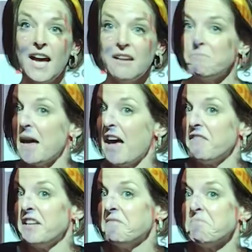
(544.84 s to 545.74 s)
I'm
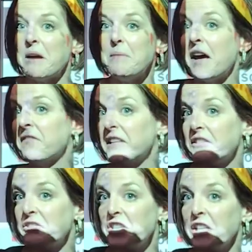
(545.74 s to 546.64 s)
having
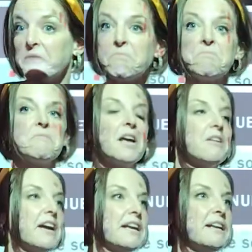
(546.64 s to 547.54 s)
chili, all
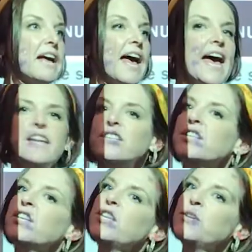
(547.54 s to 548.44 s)
right, and
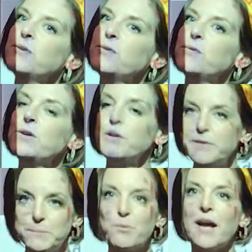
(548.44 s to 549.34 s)
you use
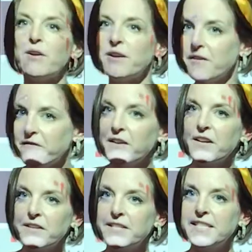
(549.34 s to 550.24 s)
bread or your
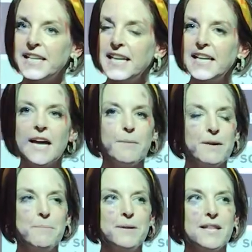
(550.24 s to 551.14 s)
fingers to eat, I
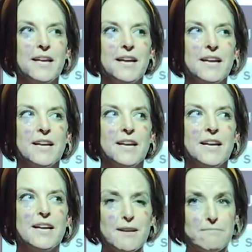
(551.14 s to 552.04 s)
might be like,
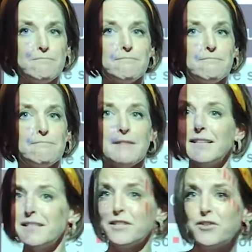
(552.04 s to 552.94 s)
that's
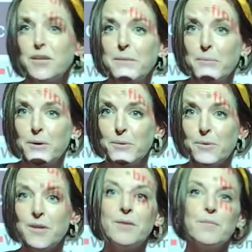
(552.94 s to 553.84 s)
extremely
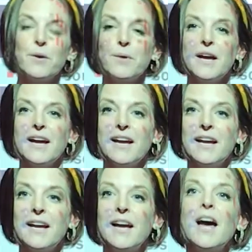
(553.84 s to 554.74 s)
rude,
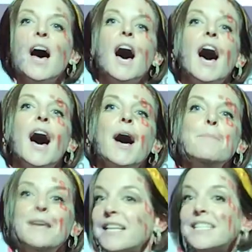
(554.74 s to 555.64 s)
okay?
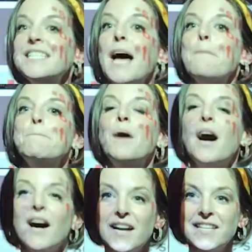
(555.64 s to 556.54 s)
Because it's not
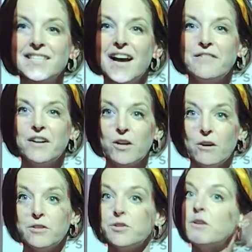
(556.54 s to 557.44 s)
part of our
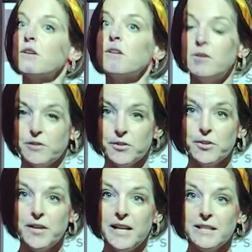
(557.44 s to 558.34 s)
culture
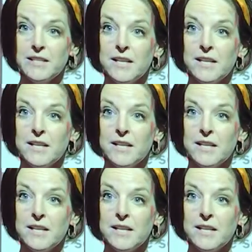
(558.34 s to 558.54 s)
trait.